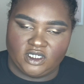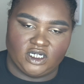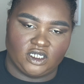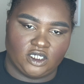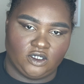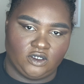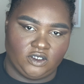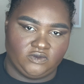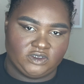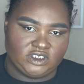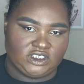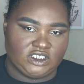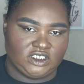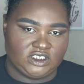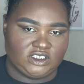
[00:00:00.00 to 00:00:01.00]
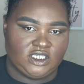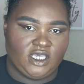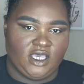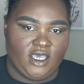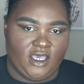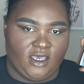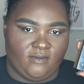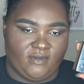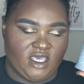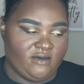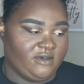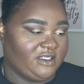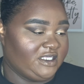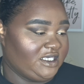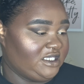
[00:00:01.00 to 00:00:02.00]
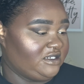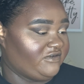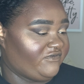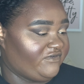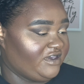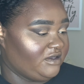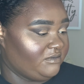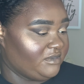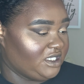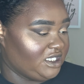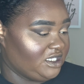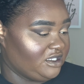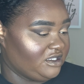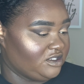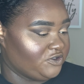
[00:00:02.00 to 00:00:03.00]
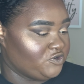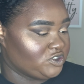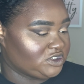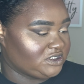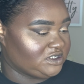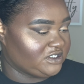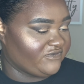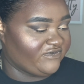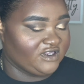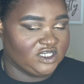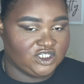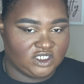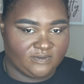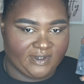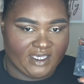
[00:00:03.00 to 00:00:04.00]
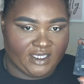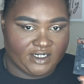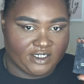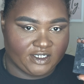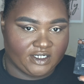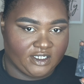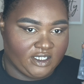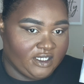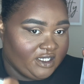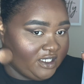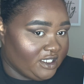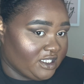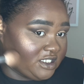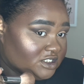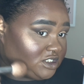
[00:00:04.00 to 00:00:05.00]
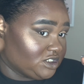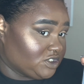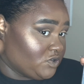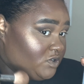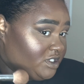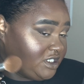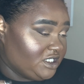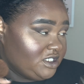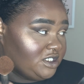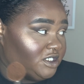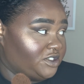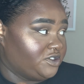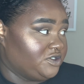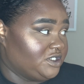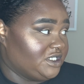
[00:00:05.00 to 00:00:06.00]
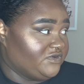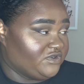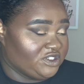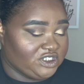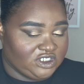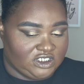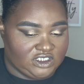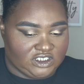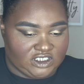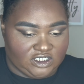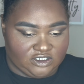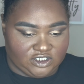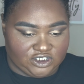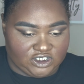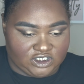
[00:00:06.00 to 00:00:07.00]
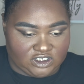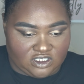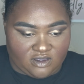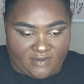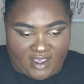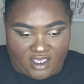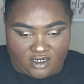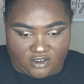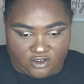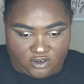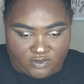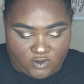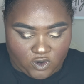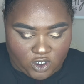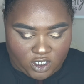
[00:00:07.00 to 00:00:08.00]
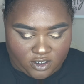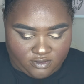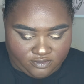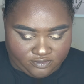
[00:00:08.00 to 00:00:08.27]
gonna go in with this Maybelline Fit Me Loose Finishing Powder and just going in underneath the cheeks here to chisel them out a little bit more.